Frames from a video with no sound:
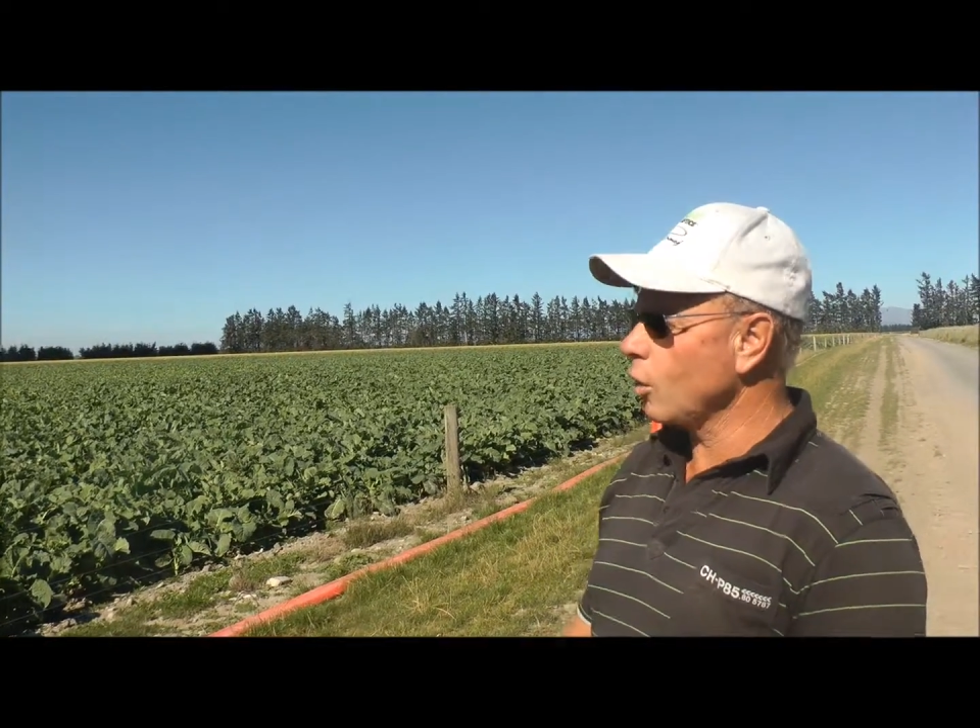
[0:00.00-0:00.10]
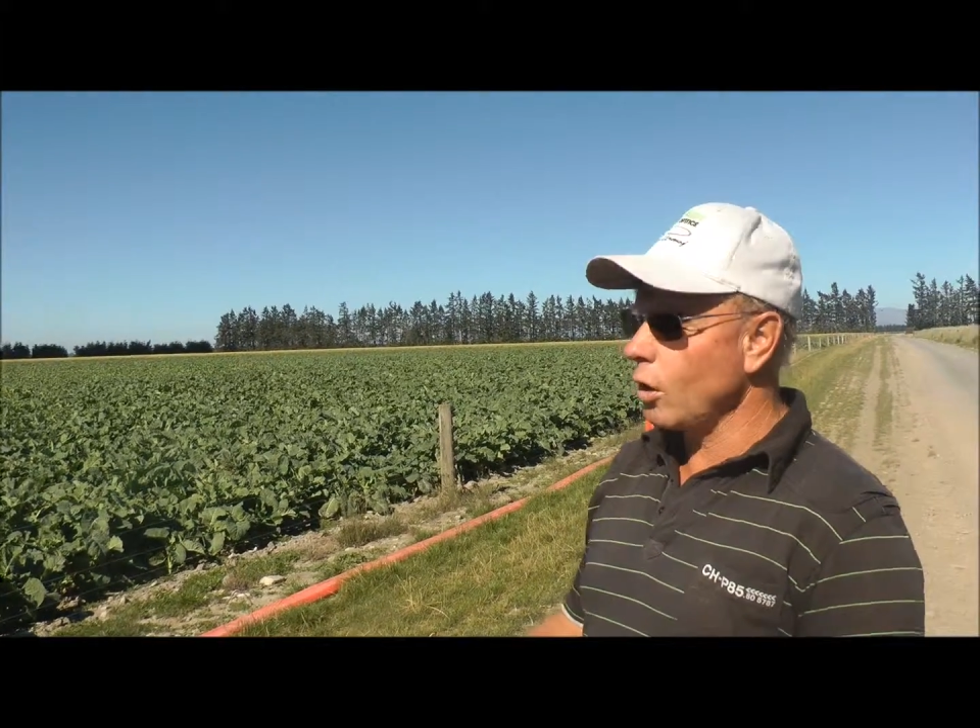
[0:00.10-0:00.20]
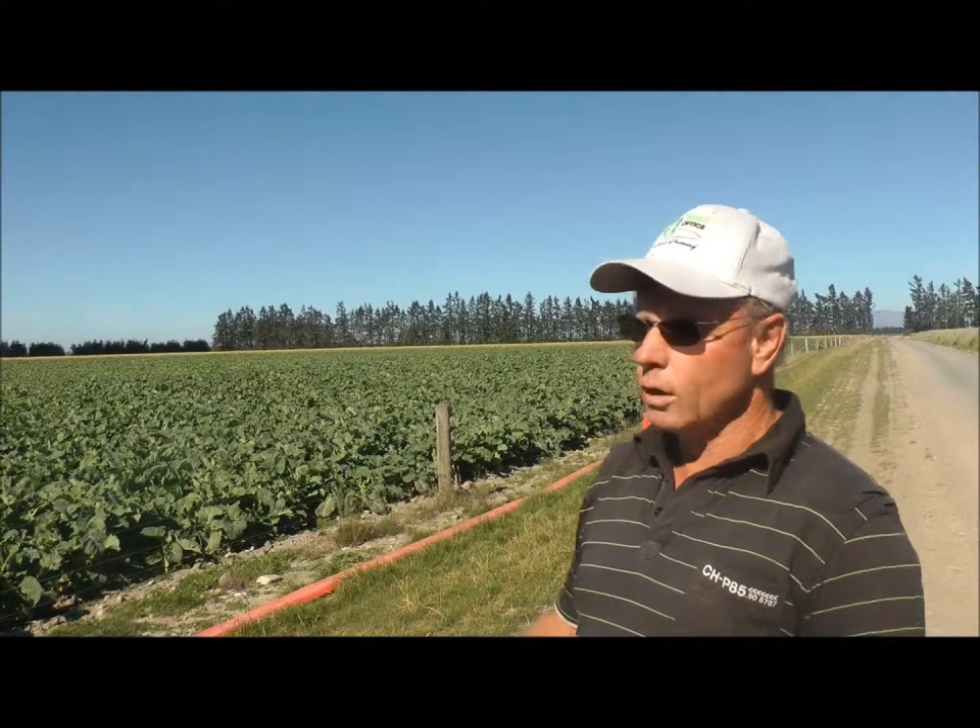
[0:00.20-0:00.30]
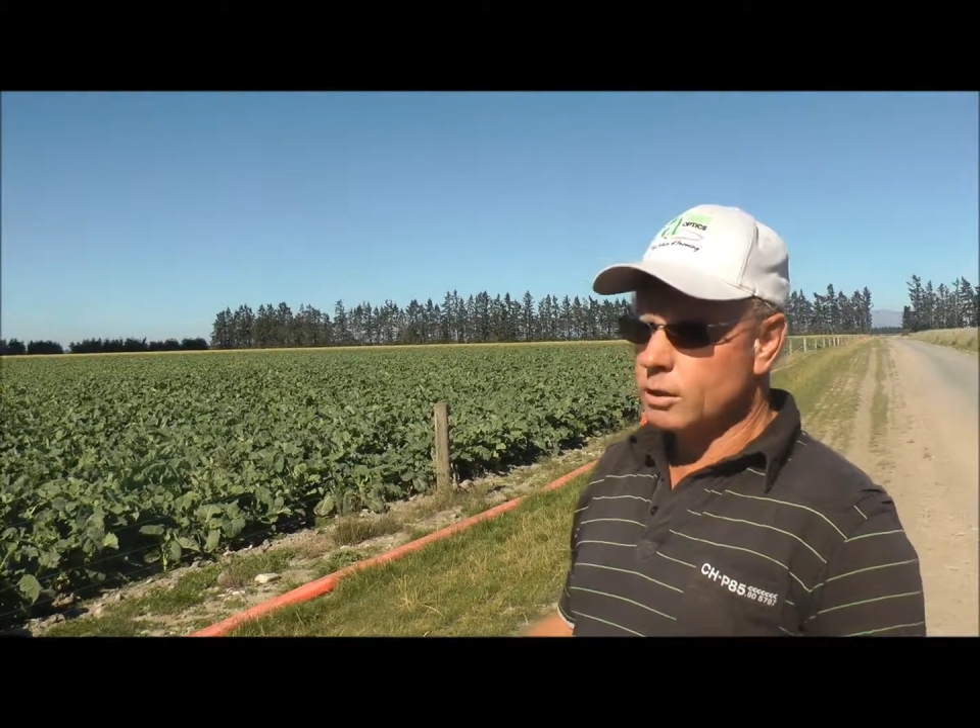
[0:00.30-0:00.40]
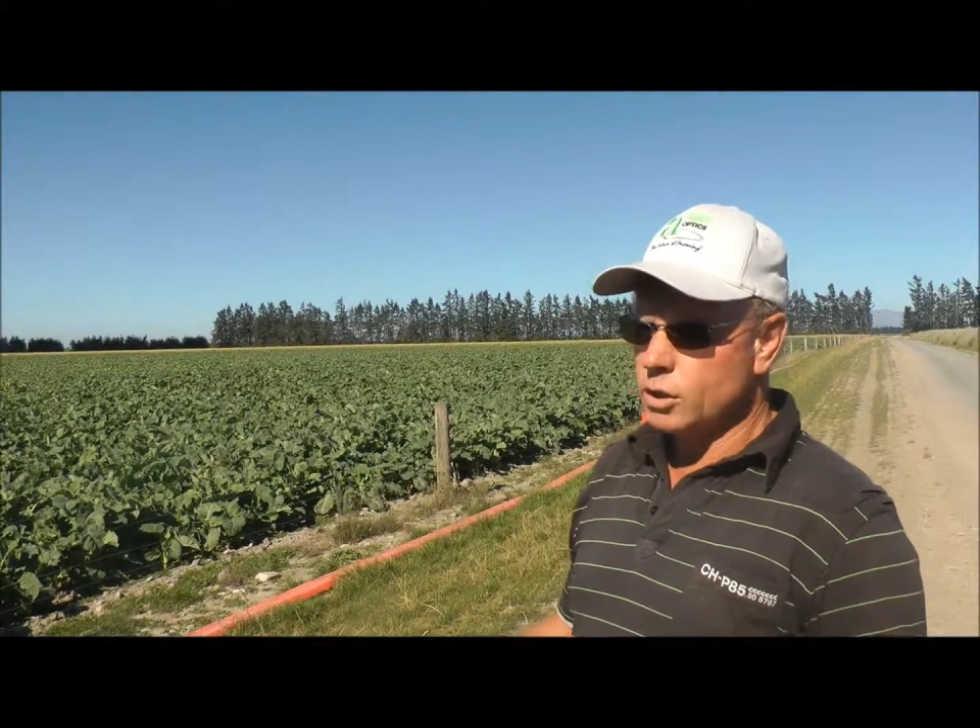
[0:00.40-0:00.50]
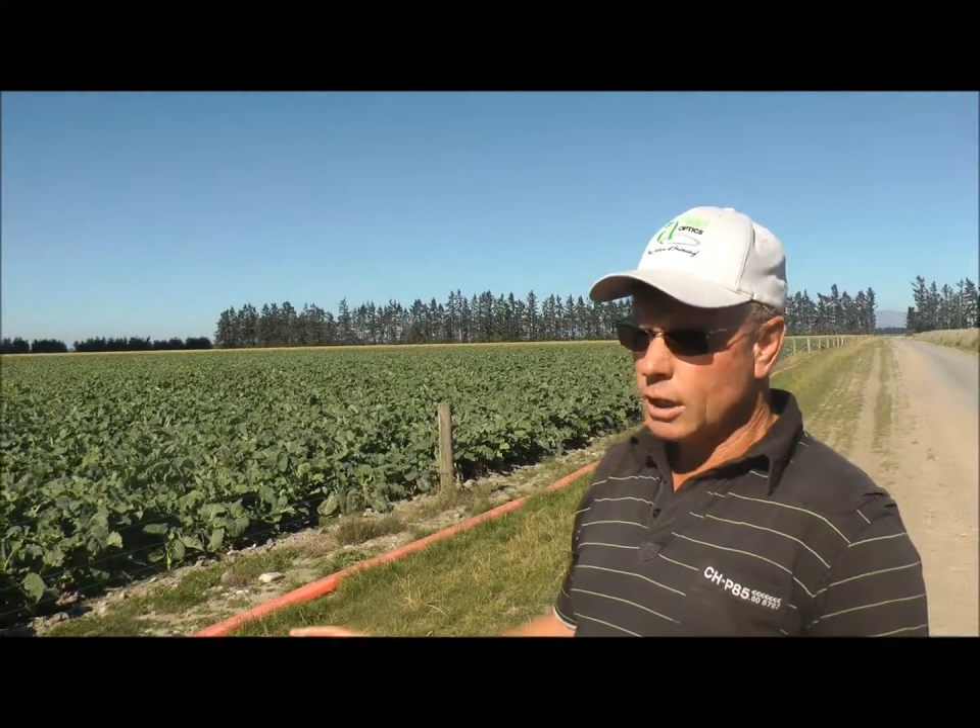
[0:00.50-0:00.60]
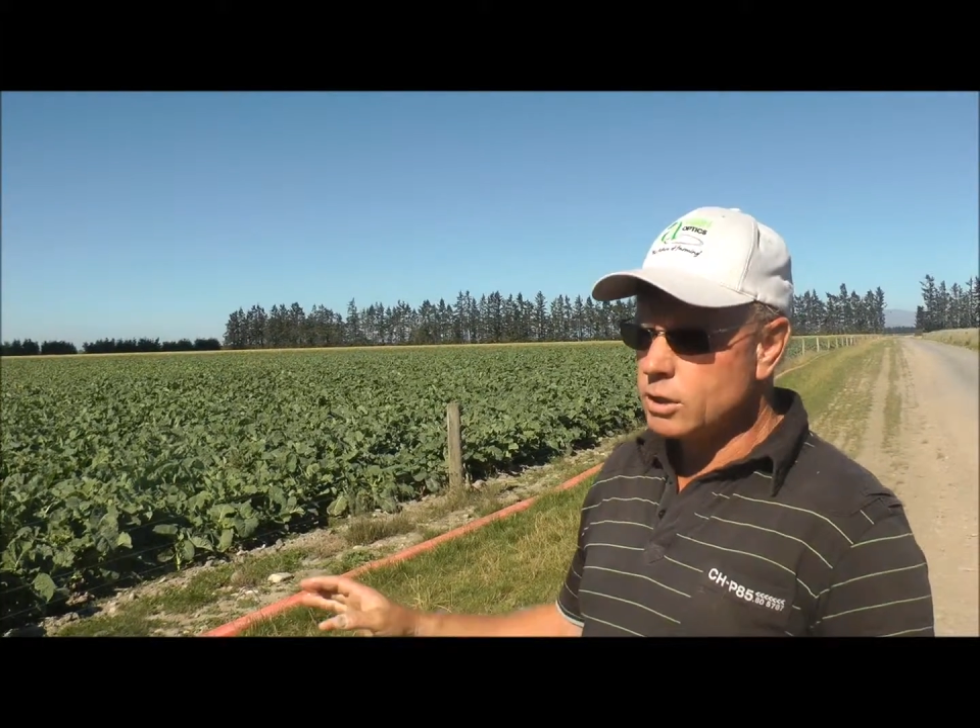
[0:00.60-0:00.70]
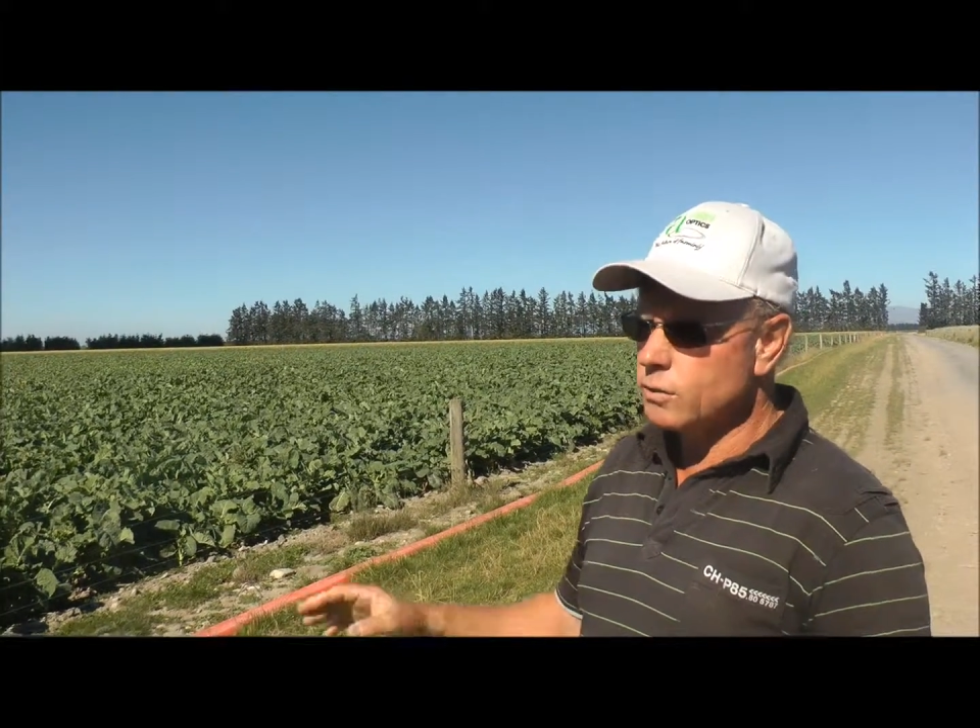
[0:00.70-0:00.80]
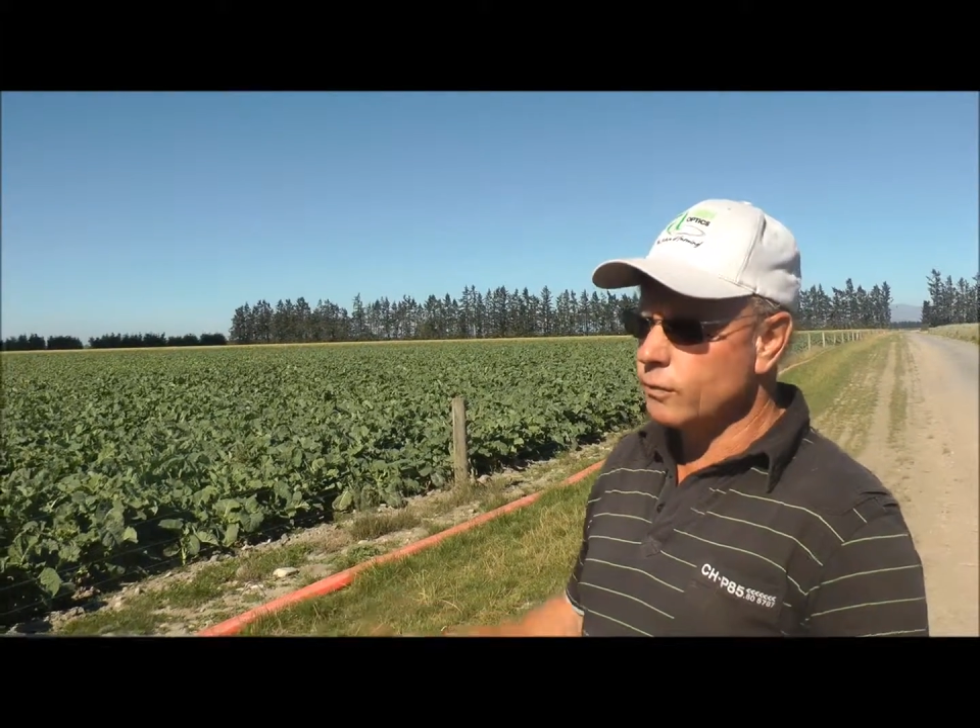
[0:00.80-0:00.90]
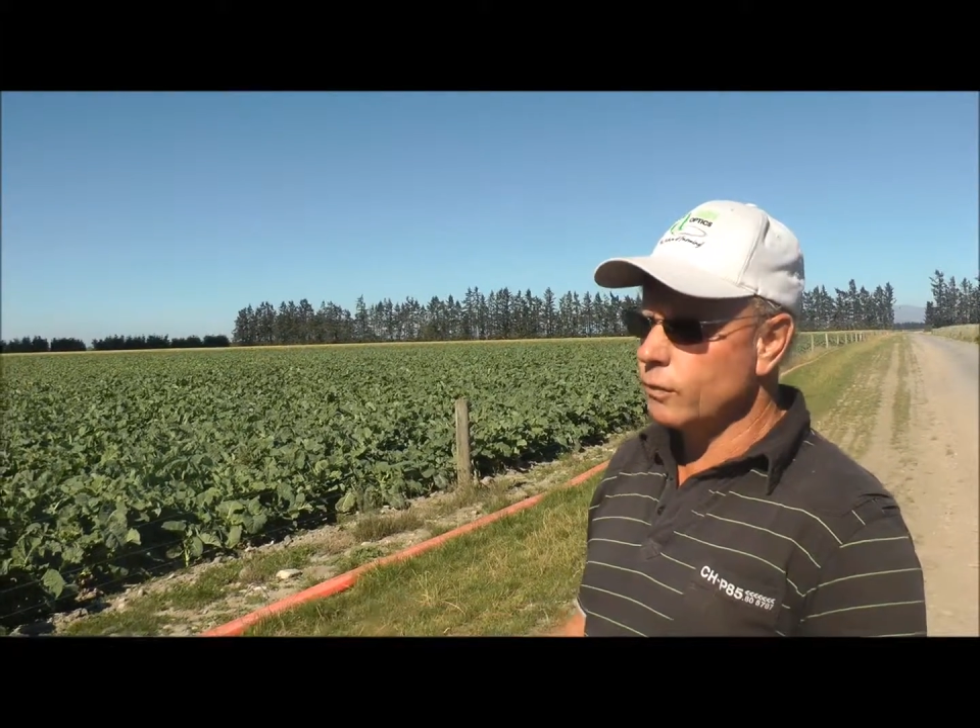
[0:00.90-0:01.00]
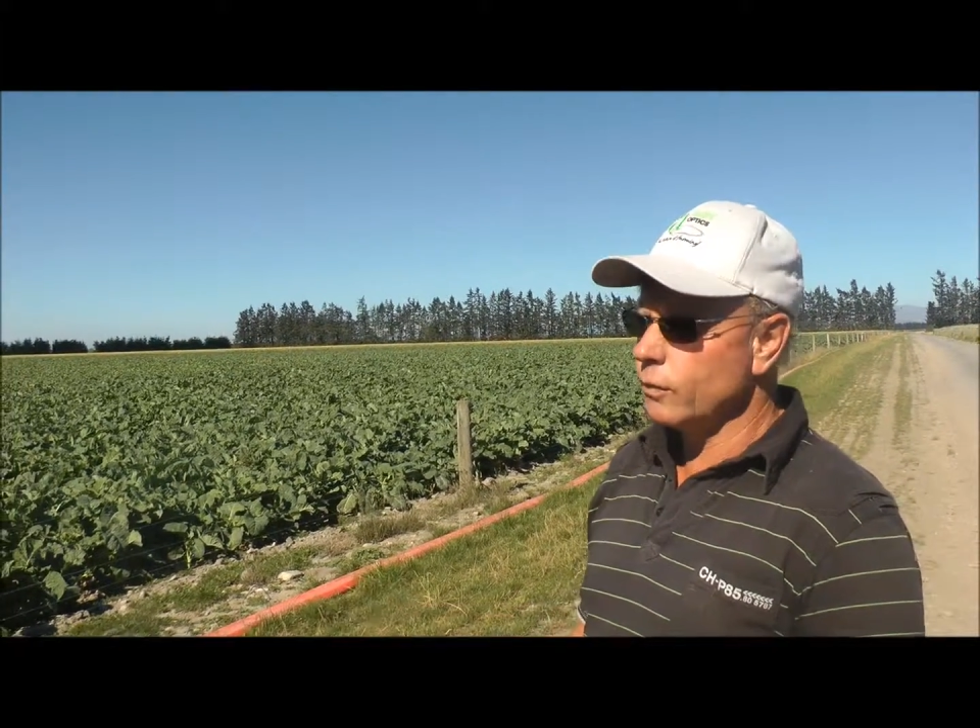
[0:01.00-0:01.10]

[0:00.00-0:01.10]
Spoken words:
got change in